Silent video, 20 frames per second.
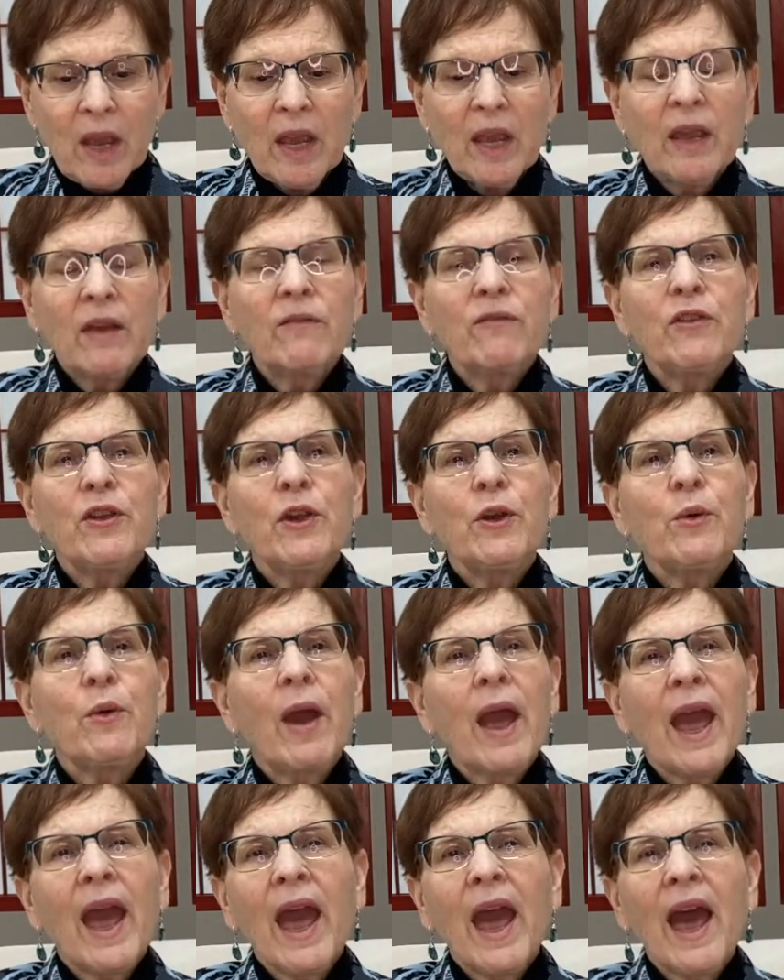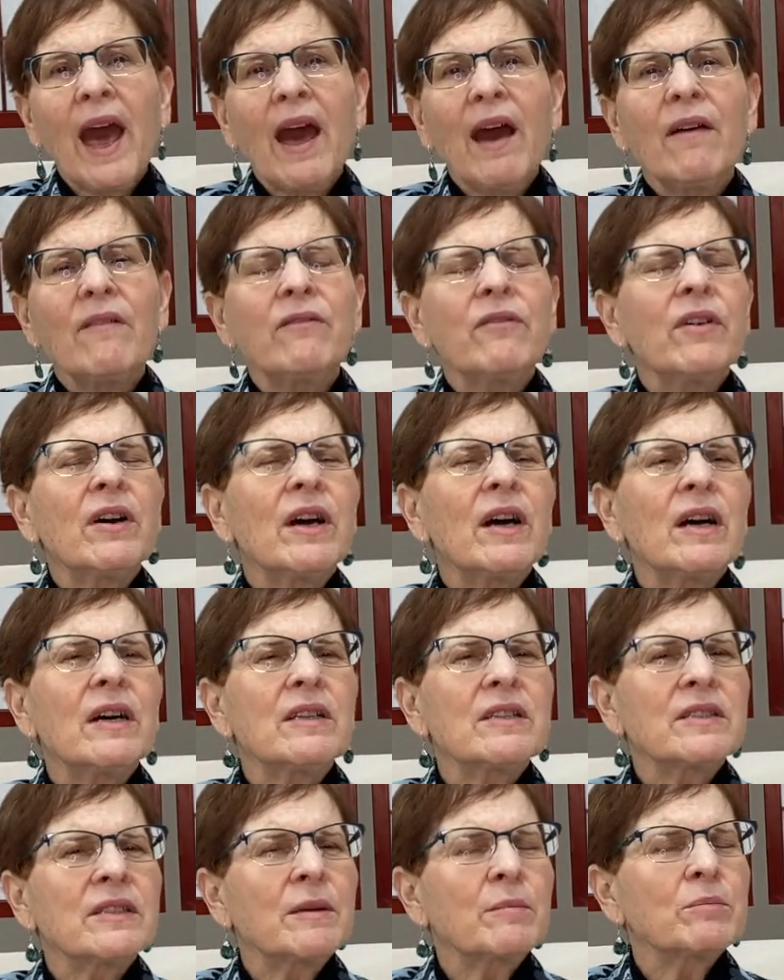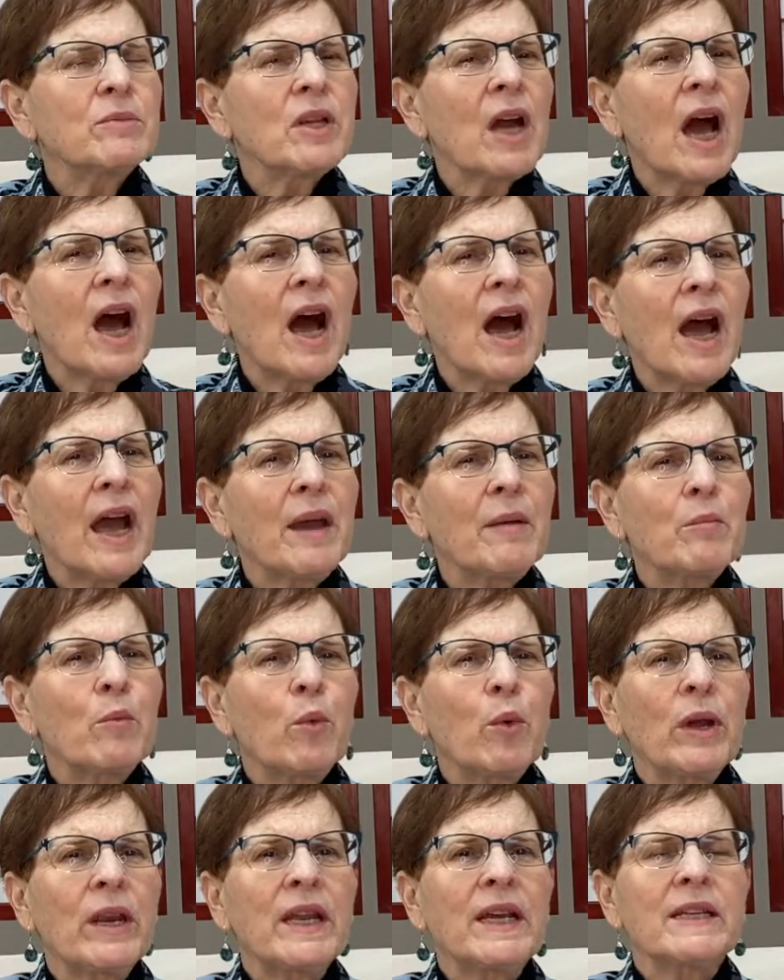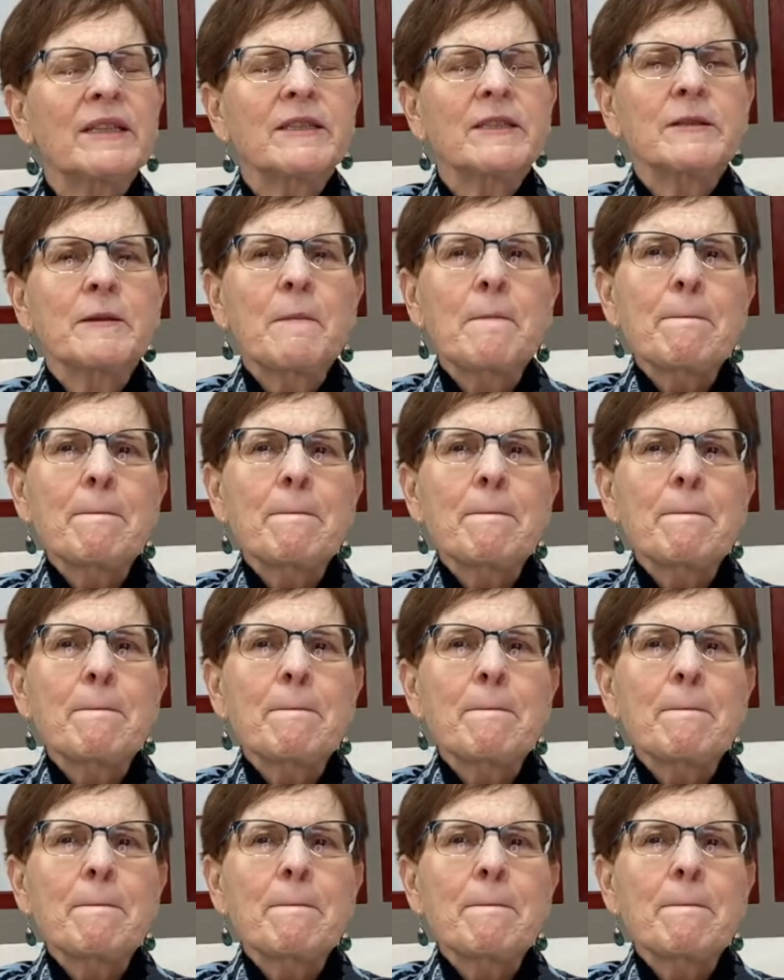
If you have some time when it's